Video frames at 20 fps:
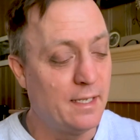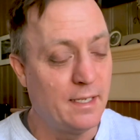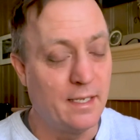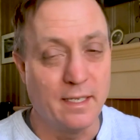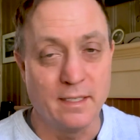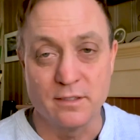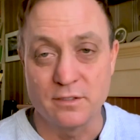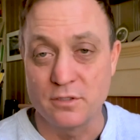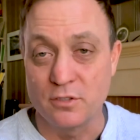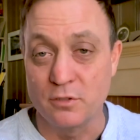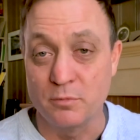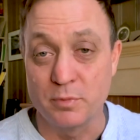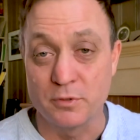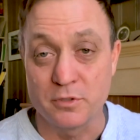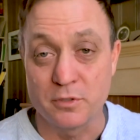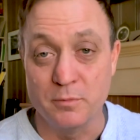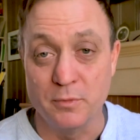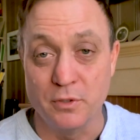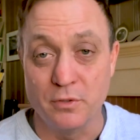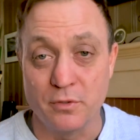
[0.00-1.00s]
And it's super
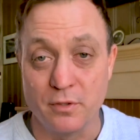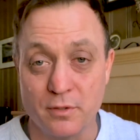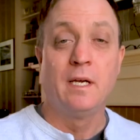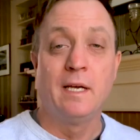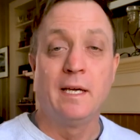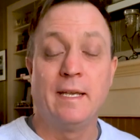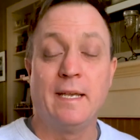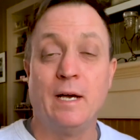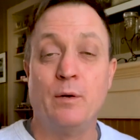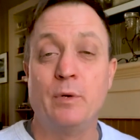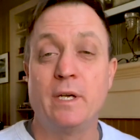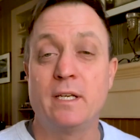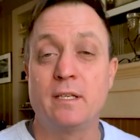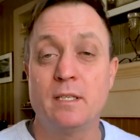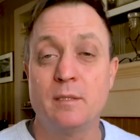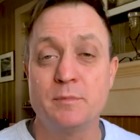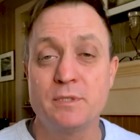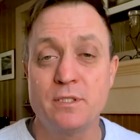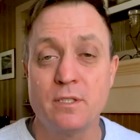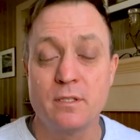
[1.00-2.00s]
smooth. Now, when it
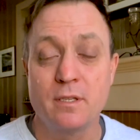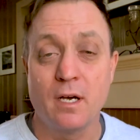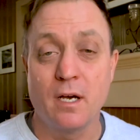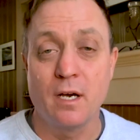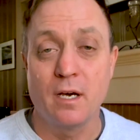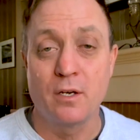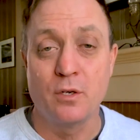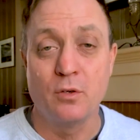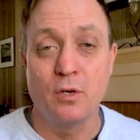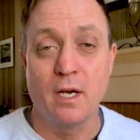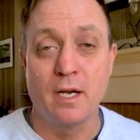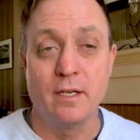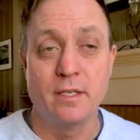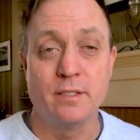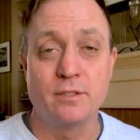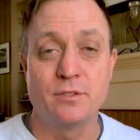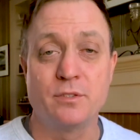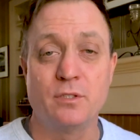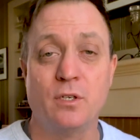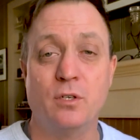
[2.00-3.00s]
comes to the auto
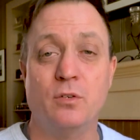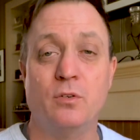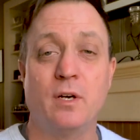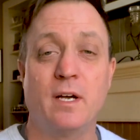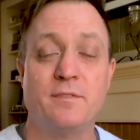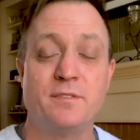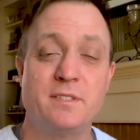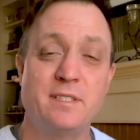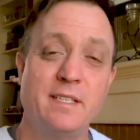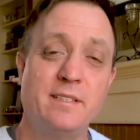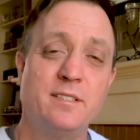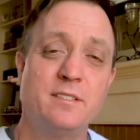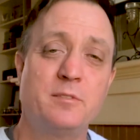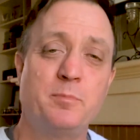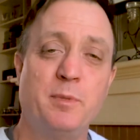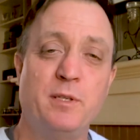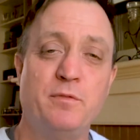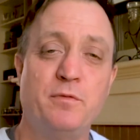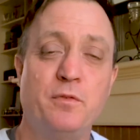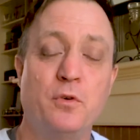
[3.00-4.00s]
ISO, I've said this
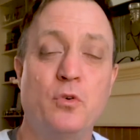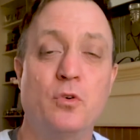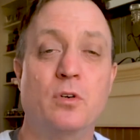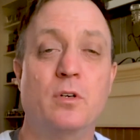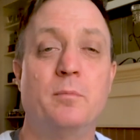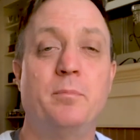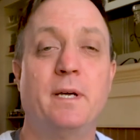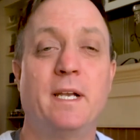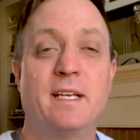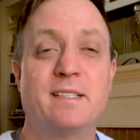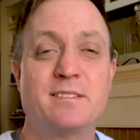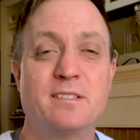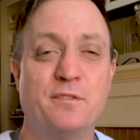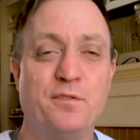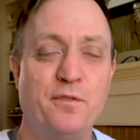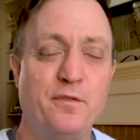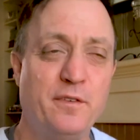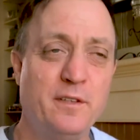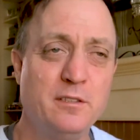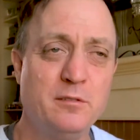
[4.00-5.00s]
before, but as a
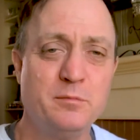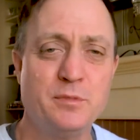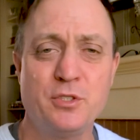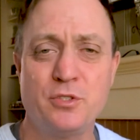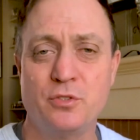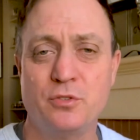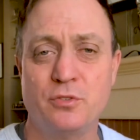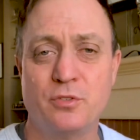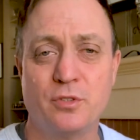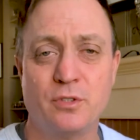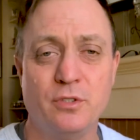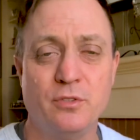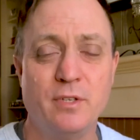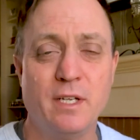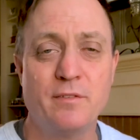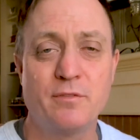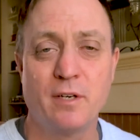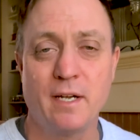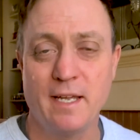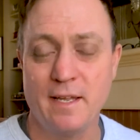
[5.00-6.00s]
film shooter, you
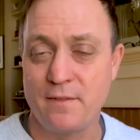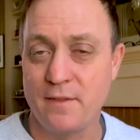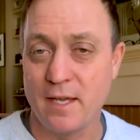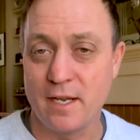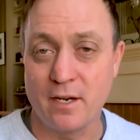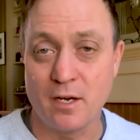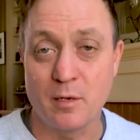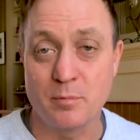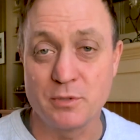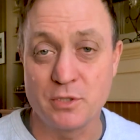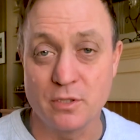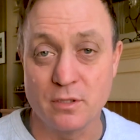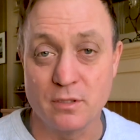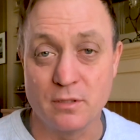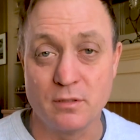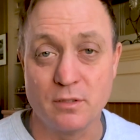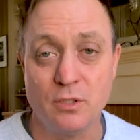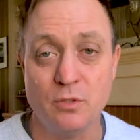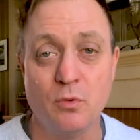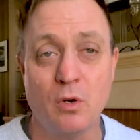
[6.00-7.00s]
never had that option.
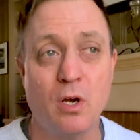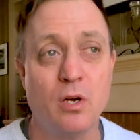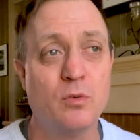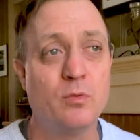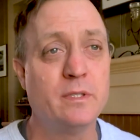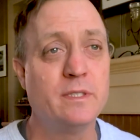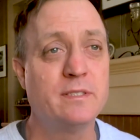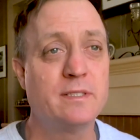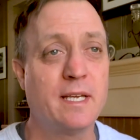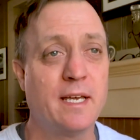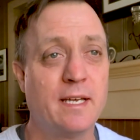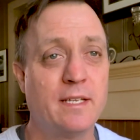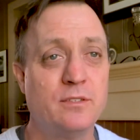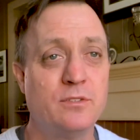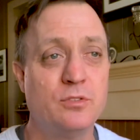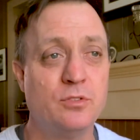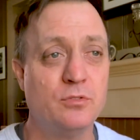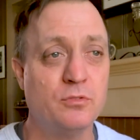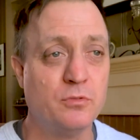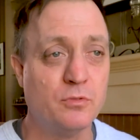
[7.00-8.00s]
You always had
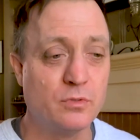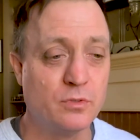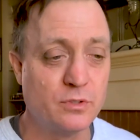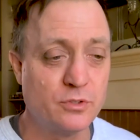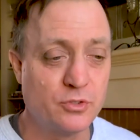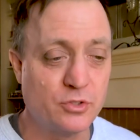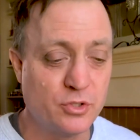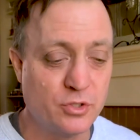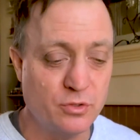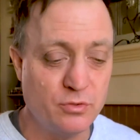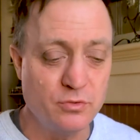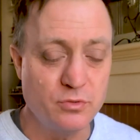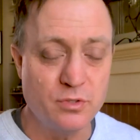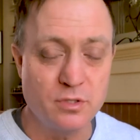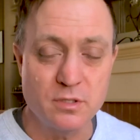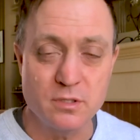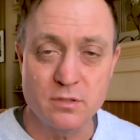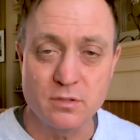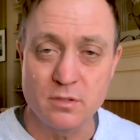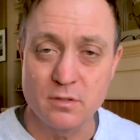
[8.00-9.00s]
to choose
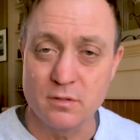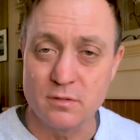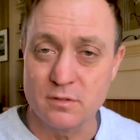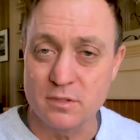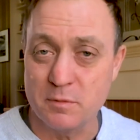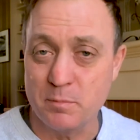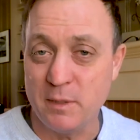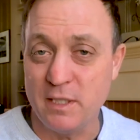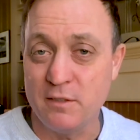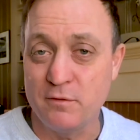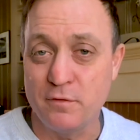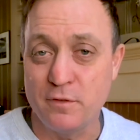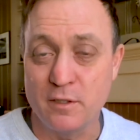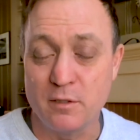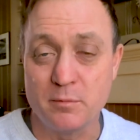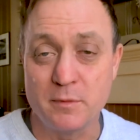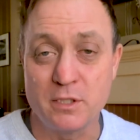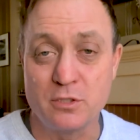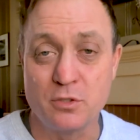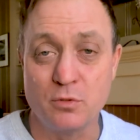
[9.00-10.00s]
the speed
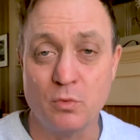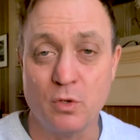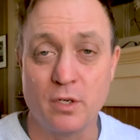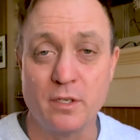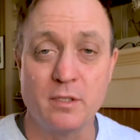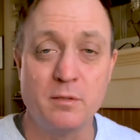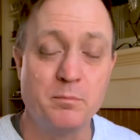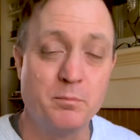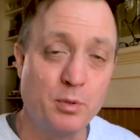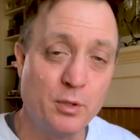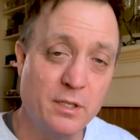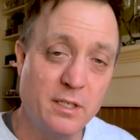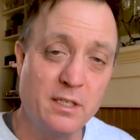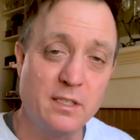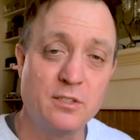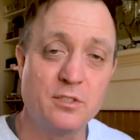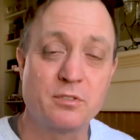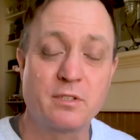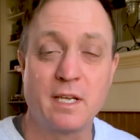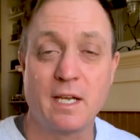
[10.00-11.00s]
film that you wanted, put it
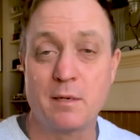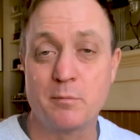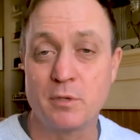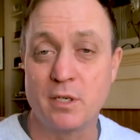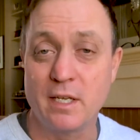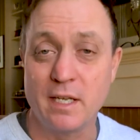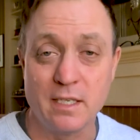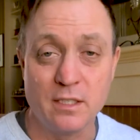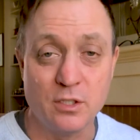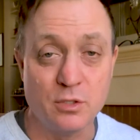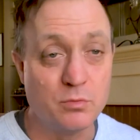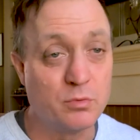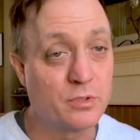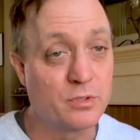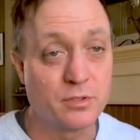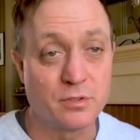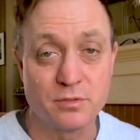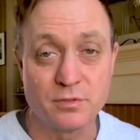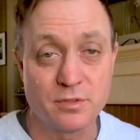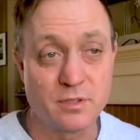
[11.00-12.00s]
in your camera, and you
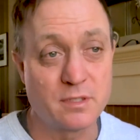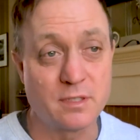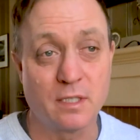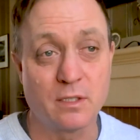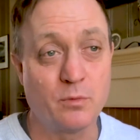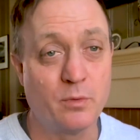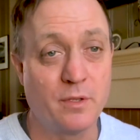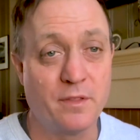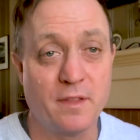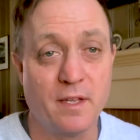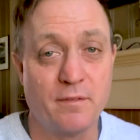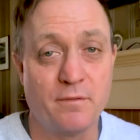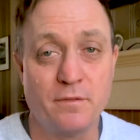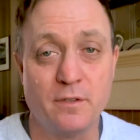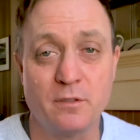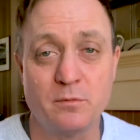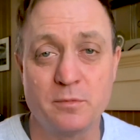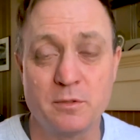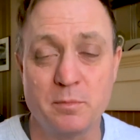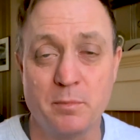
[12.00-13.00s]
were stuck with that
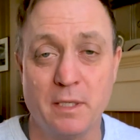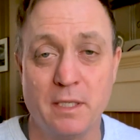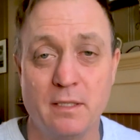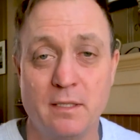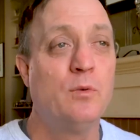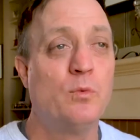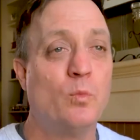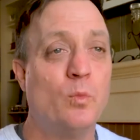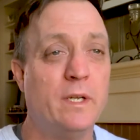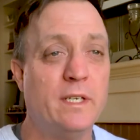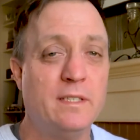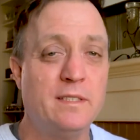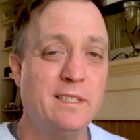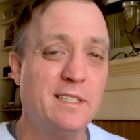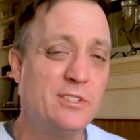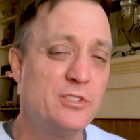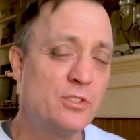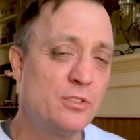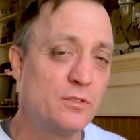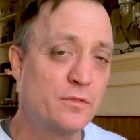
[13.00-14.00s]
film speed. When
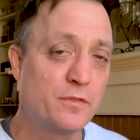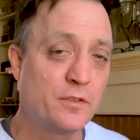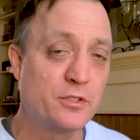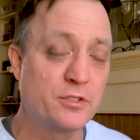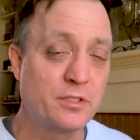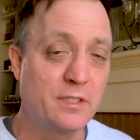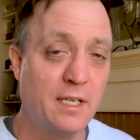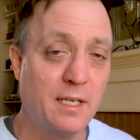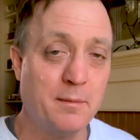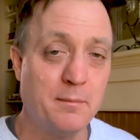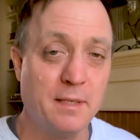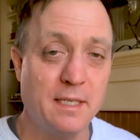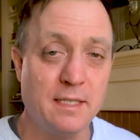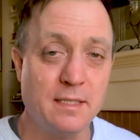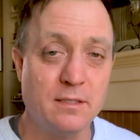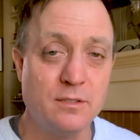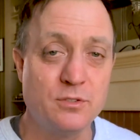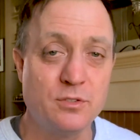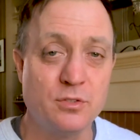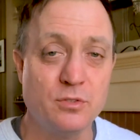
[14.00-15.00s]
digital first came
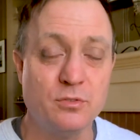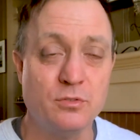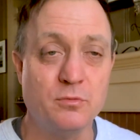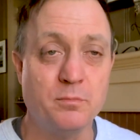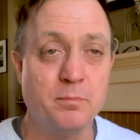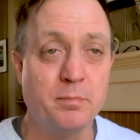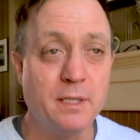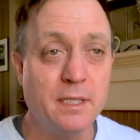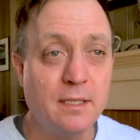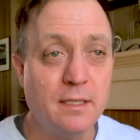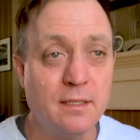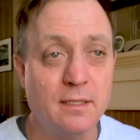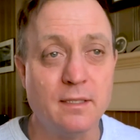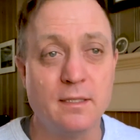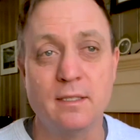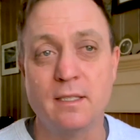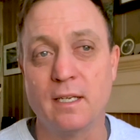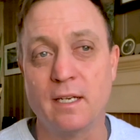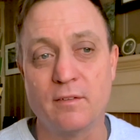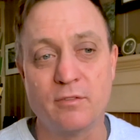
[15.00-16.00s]
into
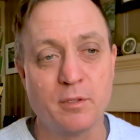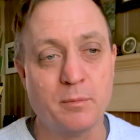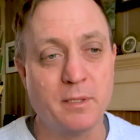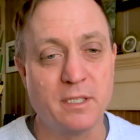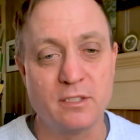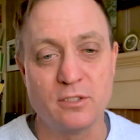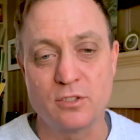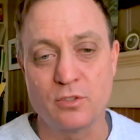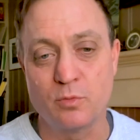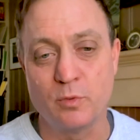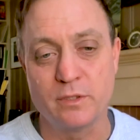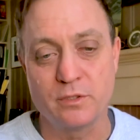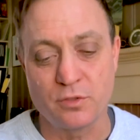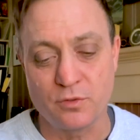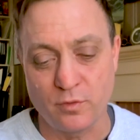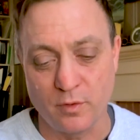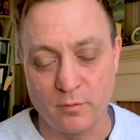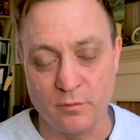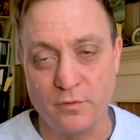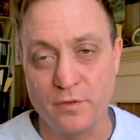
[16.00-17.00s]
being and everybody switched
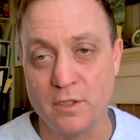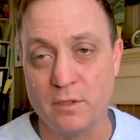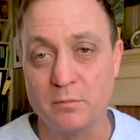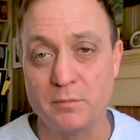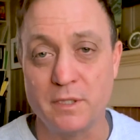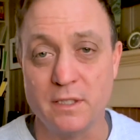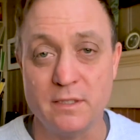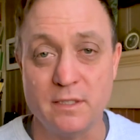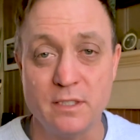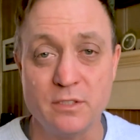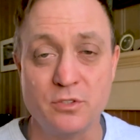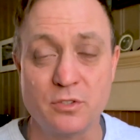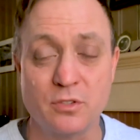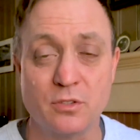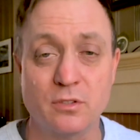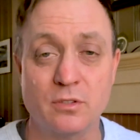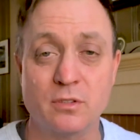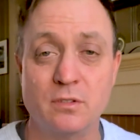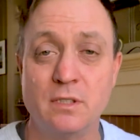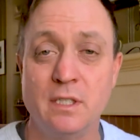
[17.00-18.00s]
from film to
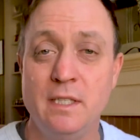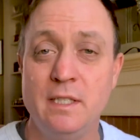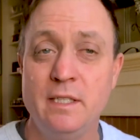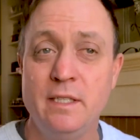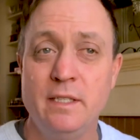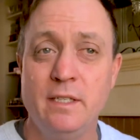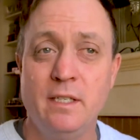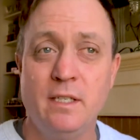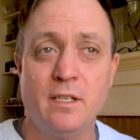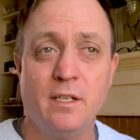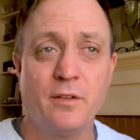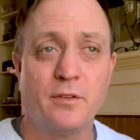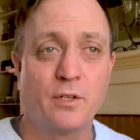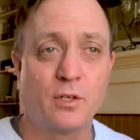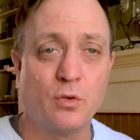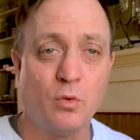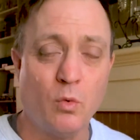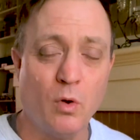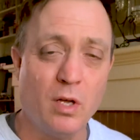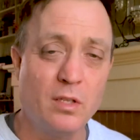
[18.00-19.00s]
digital, the
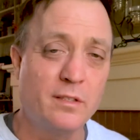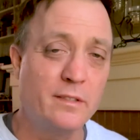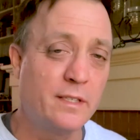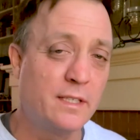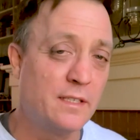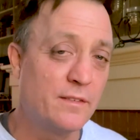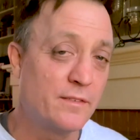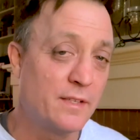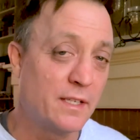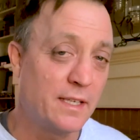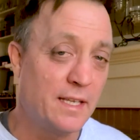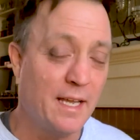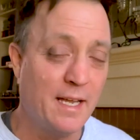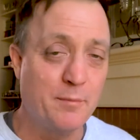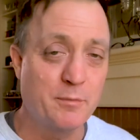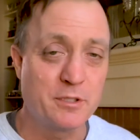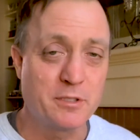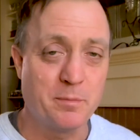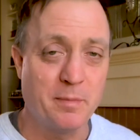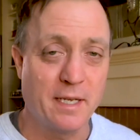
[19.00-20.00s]
quality of the
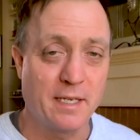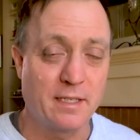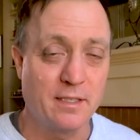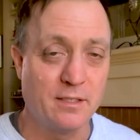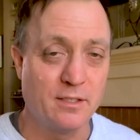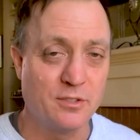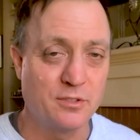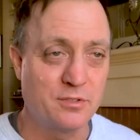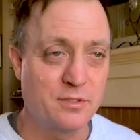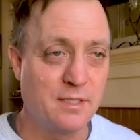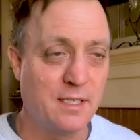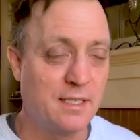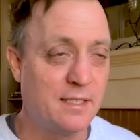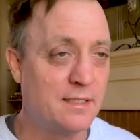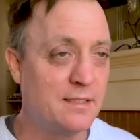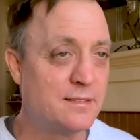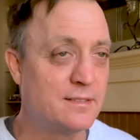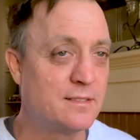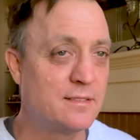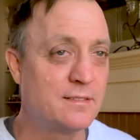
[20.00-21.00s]
cameras back in those
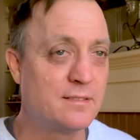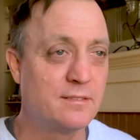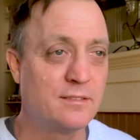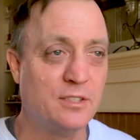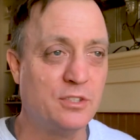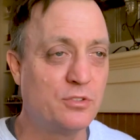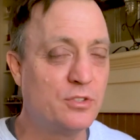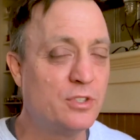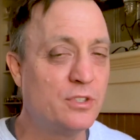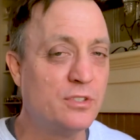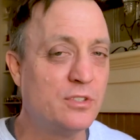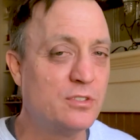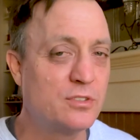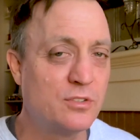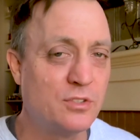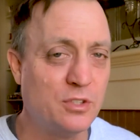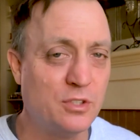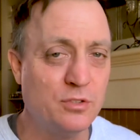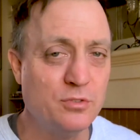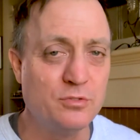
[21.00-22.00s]
days, you couldn't
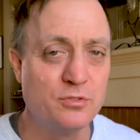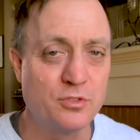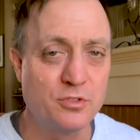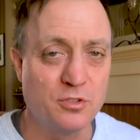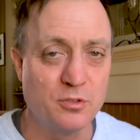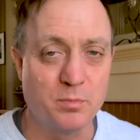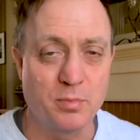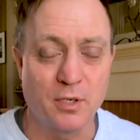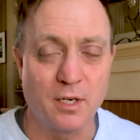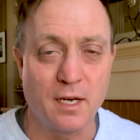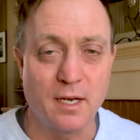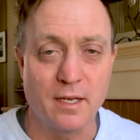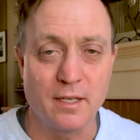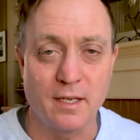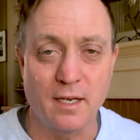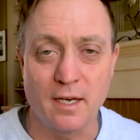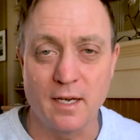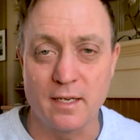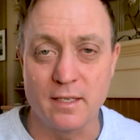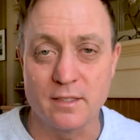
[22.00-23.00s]
use super high
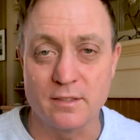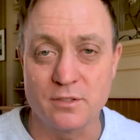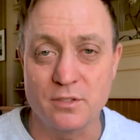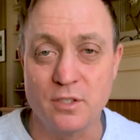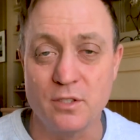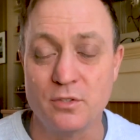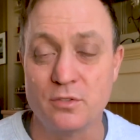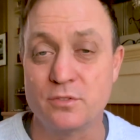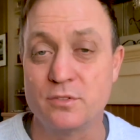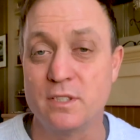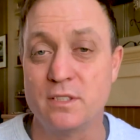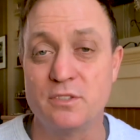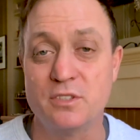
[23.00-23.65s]
ISOs.